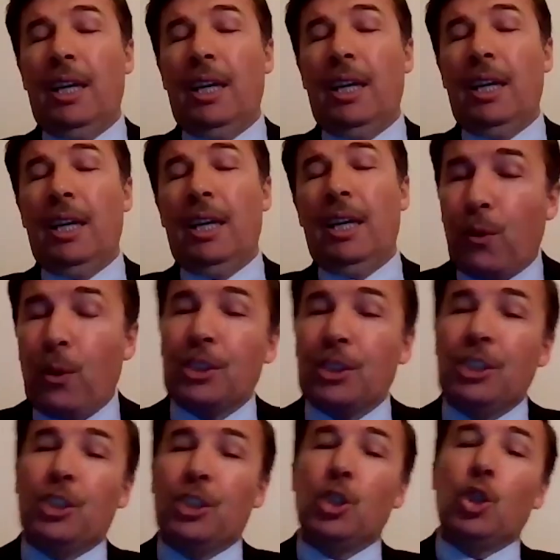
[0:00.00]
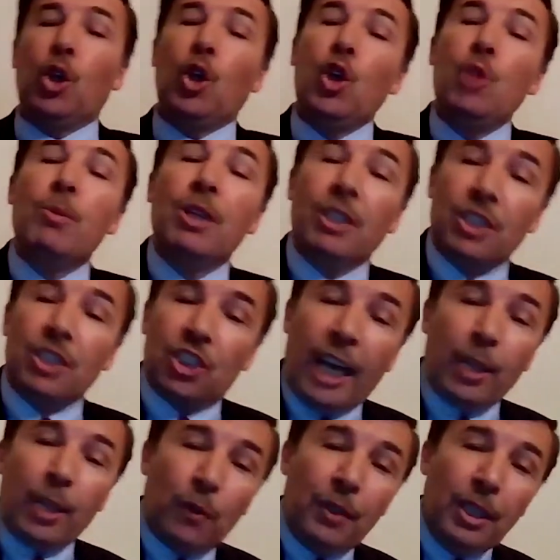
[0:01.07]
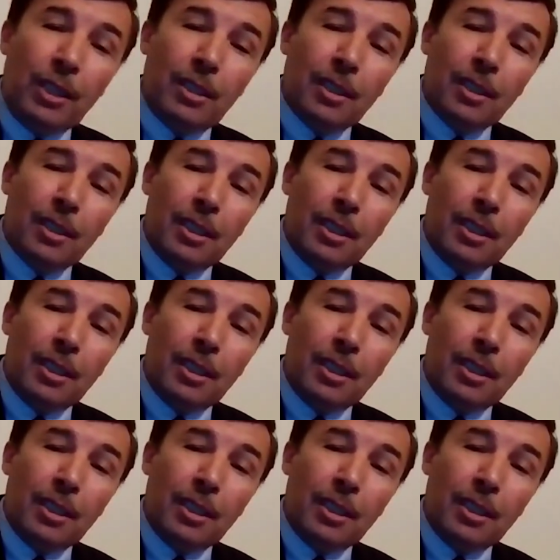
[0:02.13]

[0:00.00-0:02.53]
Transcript: And of course, this is human side of it,